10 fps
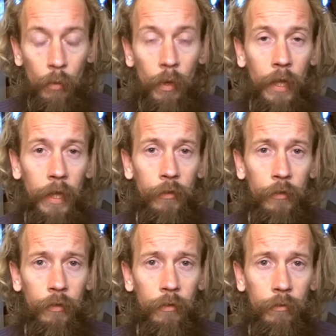Well,
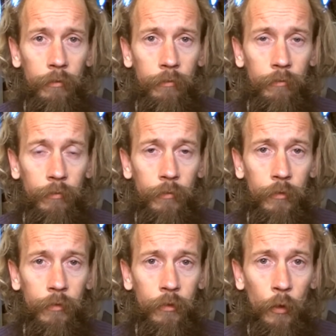there's
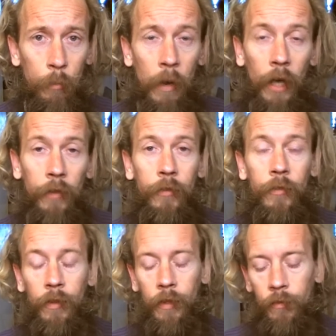two parts
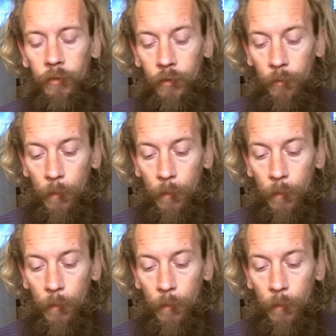to this.